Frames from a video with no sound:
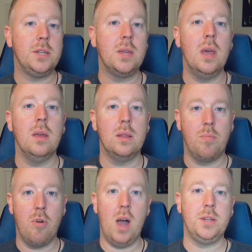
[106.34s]
then scaling the
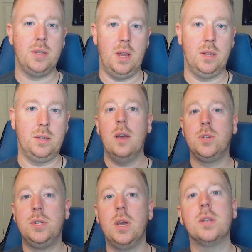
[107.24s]
process. Now
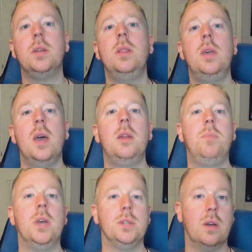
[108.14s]
stick to the end
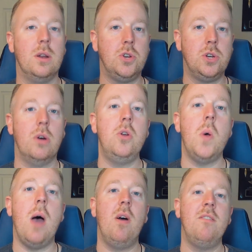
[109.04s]
because I'm gonna show you
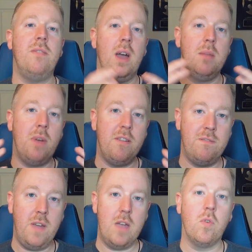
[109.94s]
how I find my
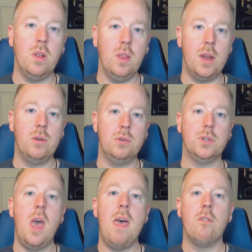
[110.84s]
favorite
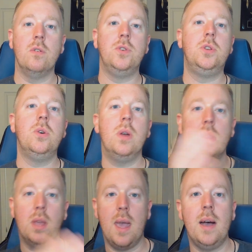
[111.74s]
lenders for doing
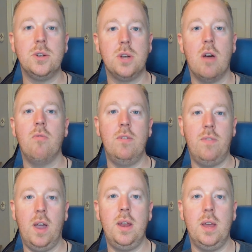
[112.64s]
the cash out
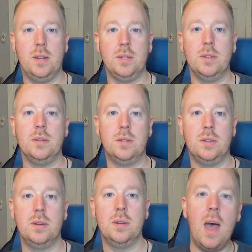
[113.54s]
refinances
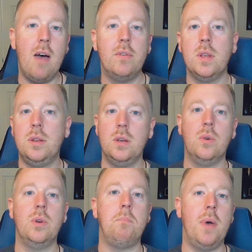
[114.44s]
without having to deal
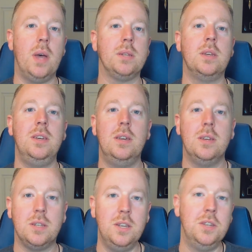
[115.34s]
with pesky
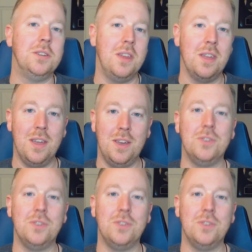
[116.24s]
seasoning